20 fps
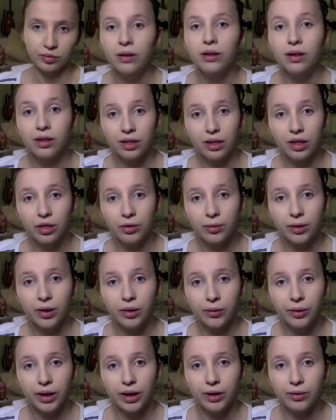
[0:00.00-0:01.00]
Since we're
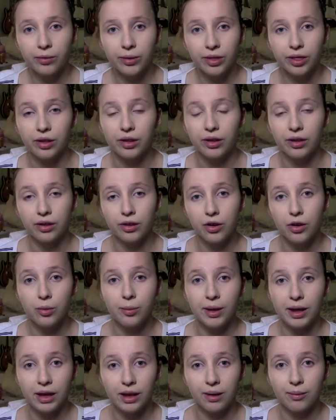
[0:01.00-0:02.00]
going in with a no
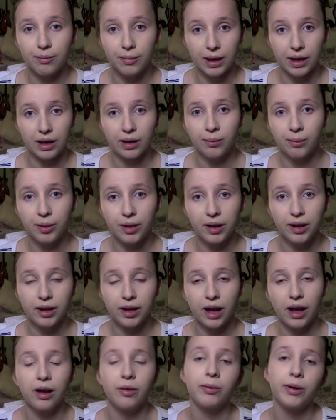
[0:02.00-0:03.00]
makeup look,
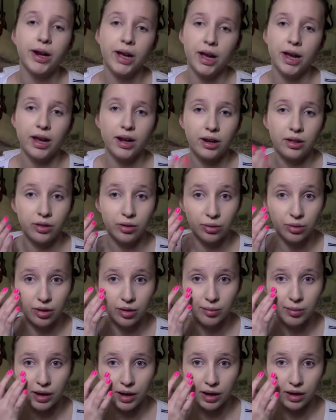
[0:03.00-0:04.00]
I went ahead and used
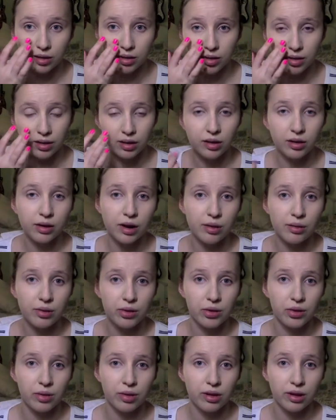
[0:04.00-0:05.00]
some of that concealer I was
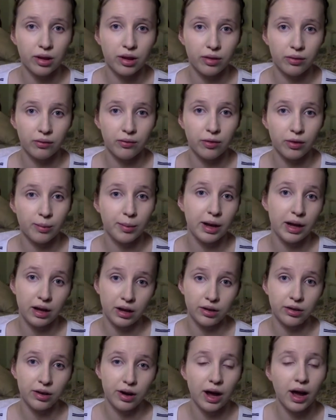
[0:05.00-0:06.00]
using for my
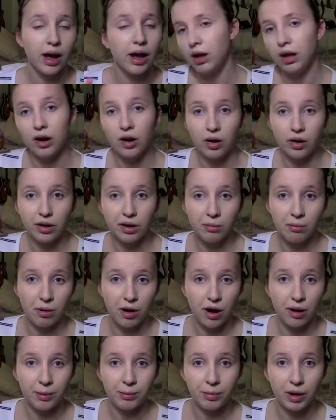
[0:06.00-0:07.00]
under eye and already
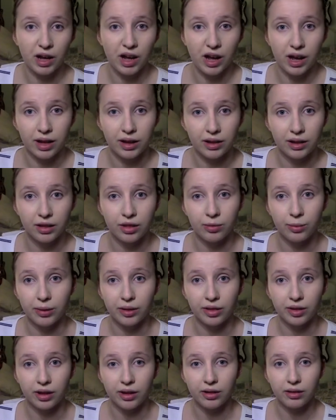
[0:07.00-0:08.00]
primed my eyelids with
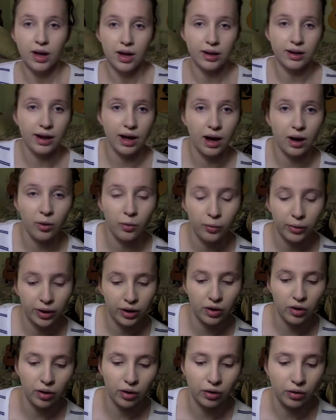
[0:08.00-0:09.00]
it. Now we
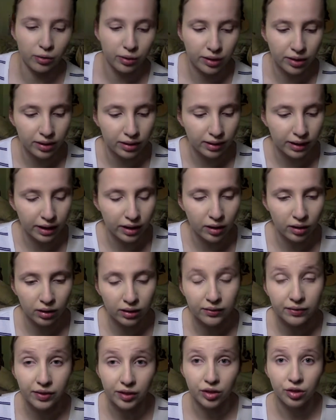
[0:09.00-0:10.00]
are going to let all
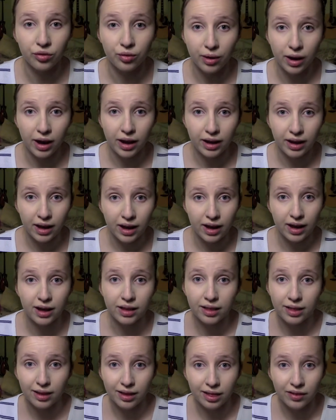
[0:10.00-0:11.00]
of this dry and
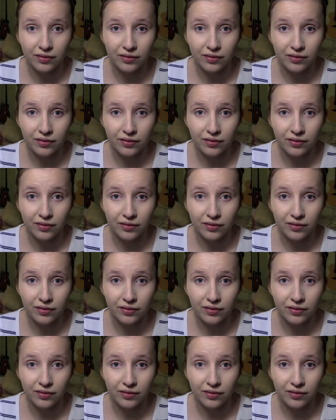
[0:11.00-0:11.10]
set the